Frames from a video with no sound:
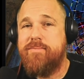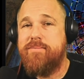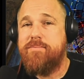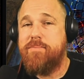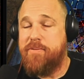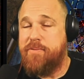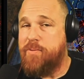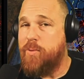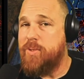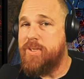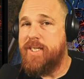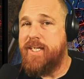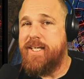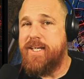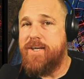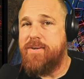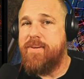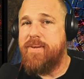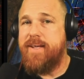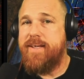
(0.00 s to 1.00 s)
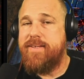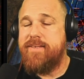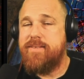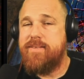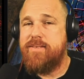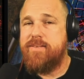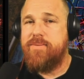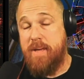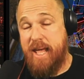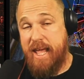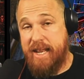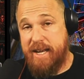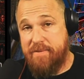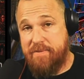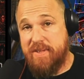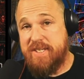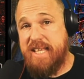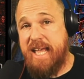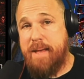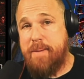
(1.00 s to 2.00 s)
before the year ends. And if
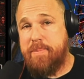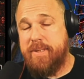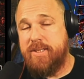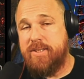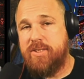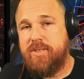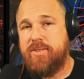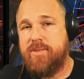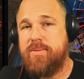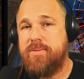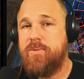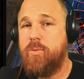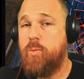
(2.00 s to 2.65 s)
this happens,